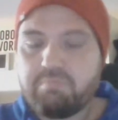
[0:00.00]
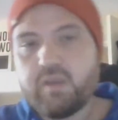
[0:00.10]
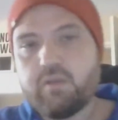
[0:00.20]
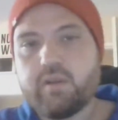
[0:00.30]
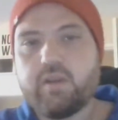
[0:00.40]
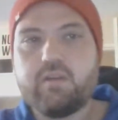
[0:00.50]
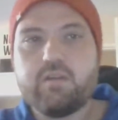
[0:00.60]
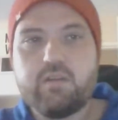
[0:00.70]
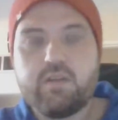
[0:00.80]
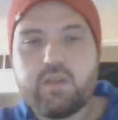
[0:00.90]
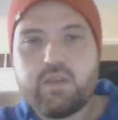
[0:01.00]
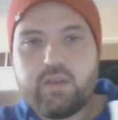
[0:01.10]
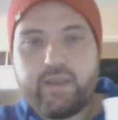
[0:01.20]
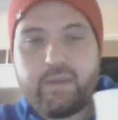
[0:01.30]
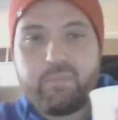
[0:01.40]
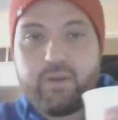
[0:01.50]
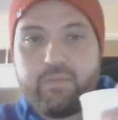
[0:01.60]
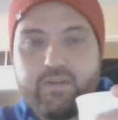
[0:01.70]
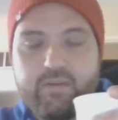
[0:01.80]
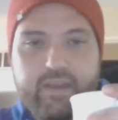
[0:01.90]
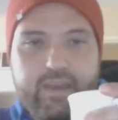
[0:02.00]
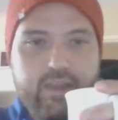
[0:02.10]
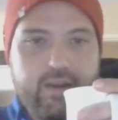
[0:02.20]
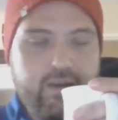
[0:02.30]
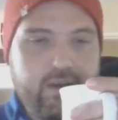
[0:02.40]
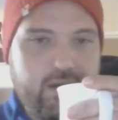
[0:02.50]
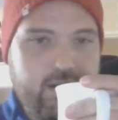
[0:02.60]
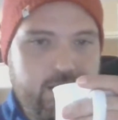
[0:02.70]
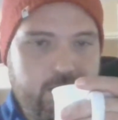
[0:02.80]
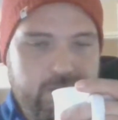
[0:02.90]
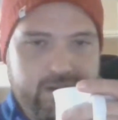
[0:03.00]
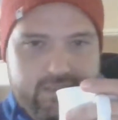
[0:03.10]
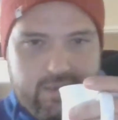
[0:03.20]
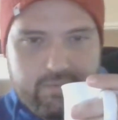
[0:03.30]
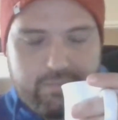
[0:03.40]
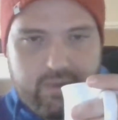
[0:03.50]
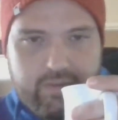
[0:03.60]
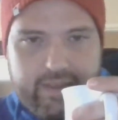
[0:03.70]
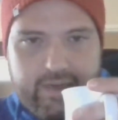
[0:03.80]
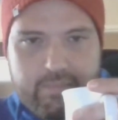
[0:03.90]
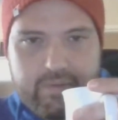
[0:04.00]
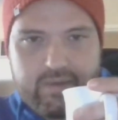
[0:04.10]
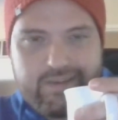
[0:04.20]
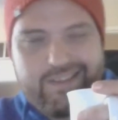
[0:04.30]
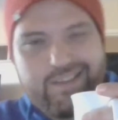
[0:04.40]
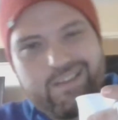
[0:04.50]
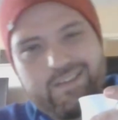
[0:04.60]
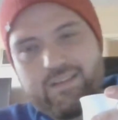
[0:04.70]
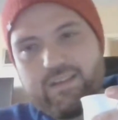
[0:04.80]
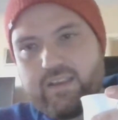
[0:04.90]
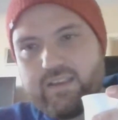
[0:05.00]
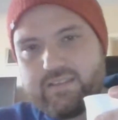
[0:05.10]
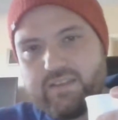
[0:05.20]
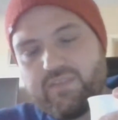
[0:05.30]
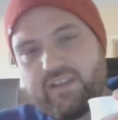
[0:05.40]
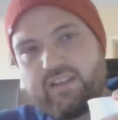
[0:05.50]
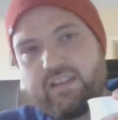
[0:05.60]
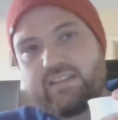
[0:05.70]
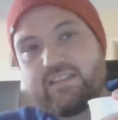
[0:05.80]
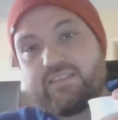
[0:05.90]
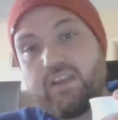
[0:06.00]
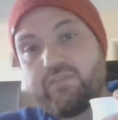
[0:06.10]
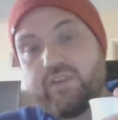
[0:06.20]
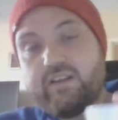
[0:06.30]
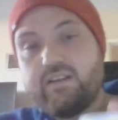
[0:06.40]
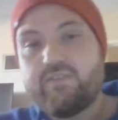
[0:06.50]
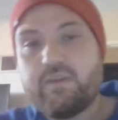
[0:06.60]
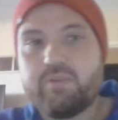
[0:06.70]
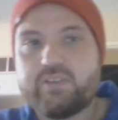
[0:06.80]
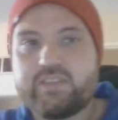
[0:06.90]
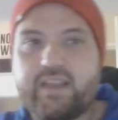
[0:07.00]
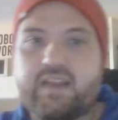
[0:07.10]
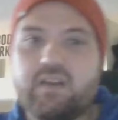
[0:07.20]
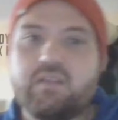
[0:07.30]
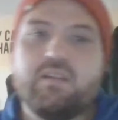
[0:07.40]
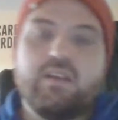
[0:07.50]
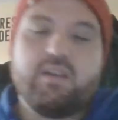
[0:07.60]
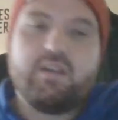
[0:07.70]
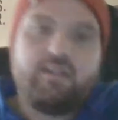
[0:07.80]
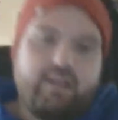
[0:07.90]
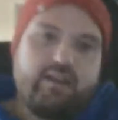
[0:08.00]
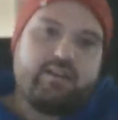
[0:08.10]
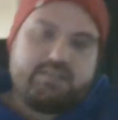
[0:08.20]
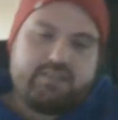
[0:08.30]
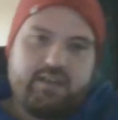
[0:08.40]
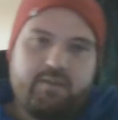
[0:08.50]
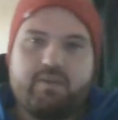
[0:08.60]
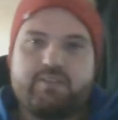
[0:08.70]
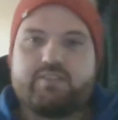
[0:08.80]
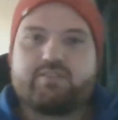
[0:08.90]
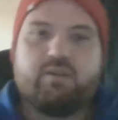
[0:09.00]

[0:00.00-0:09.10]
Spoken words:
Okay, I could probably do that. I guess I would blow that up and see if in like the sales Reddit, if I push that out, then I just get a bunch of